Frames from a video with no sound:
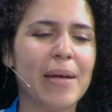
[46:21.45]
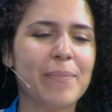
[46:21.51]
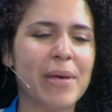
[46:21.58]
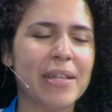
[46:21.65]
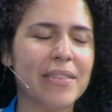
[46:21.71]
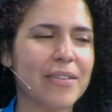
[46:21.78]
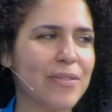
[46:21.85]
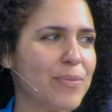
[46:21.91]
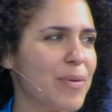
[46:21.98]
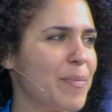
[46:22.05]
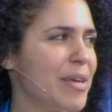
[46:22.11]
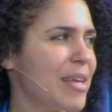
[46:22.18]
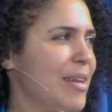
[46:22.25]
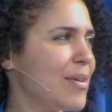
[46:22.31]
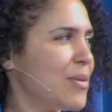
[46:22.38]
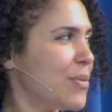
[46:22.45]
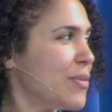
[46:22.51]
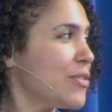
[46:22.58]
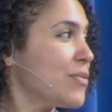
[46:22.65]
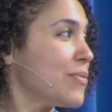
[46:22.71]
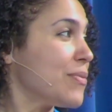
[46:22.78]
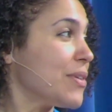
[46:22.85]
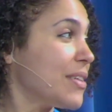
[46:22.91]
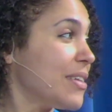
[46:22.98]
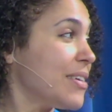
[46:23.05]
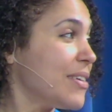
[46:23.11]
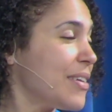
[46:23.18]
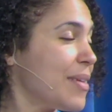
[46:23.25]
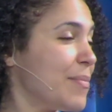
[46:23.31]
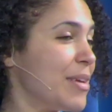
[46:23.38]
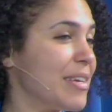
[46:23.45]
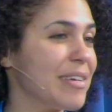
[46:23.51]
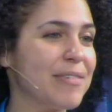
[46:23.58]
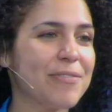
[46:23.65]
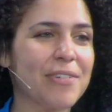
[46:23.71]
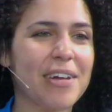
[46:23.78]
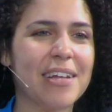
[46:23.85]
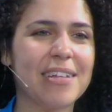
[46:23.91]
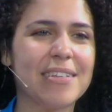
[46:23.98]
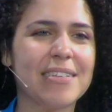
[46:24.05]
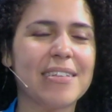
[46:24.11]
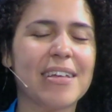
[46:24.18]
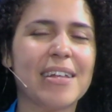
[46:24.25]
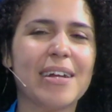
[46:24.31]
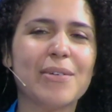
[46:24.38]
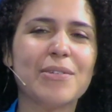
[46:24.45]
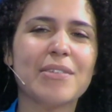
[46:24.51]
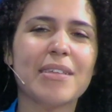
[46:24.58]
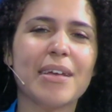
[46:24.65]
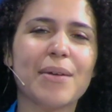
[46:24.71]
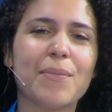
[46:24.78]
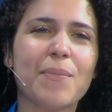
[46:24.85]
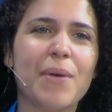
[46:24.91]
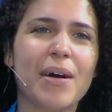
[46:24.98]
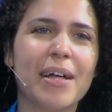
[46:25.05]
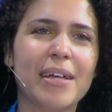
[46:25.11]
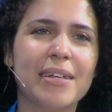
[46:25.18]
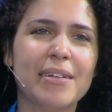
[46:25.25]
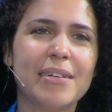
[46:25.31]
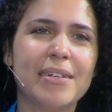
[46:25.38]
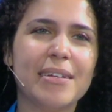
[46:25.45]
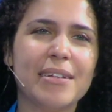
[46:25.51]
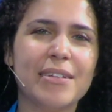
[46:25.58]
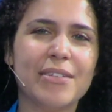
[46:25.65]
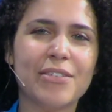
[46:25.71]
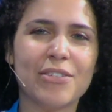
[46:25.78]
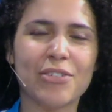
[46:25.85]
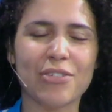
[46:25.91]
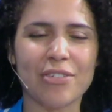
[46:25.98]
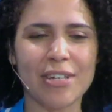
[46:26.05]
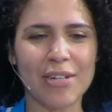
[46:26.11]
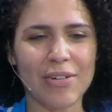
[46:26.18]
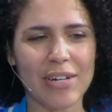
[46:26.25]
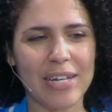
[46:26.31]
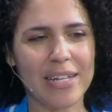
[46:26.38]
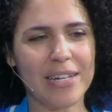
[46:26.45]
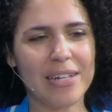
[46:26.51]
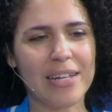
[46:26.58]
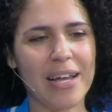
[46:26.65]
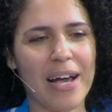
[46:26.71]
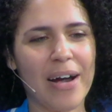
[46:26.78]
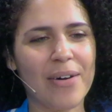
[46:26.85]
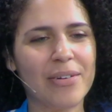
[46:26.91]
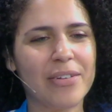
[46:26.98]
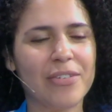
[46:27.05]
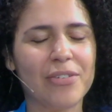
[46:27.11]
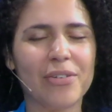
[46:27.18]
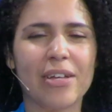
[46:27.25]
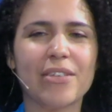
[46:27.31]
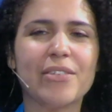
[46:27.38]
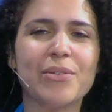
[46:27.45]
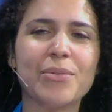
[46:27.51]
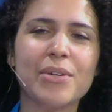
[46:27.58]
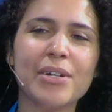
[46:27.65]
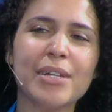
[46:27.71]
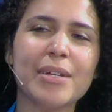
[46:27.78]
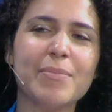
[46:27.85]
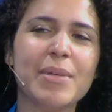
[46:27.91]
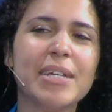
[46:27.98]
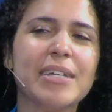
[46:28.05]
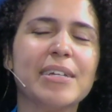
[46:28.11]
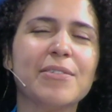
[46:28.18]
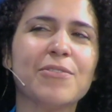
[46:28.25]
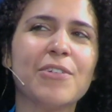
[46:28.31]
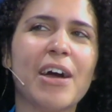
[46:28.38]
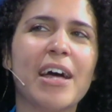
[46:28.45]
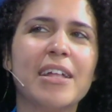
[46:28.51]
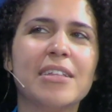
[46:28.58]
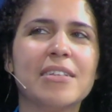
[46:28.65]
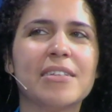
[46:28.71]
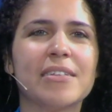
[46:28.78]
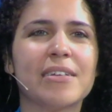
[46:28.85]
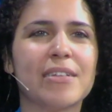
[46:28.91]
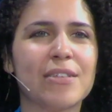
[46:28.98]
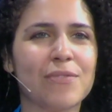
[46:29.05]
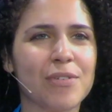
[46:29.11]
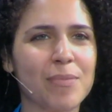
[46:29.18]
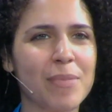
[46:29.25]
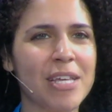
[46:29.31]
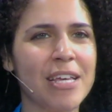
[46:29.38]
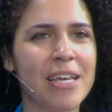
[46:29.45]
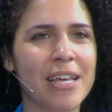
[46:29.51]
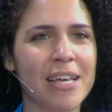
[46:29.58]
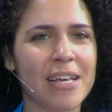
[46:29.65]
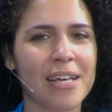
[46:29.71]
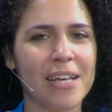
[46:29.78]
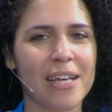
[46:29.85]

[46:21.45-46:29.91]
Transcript: met this woman who was really good at making friends, and I was like, what is your secret? How did you get so good at making friends? Because for me,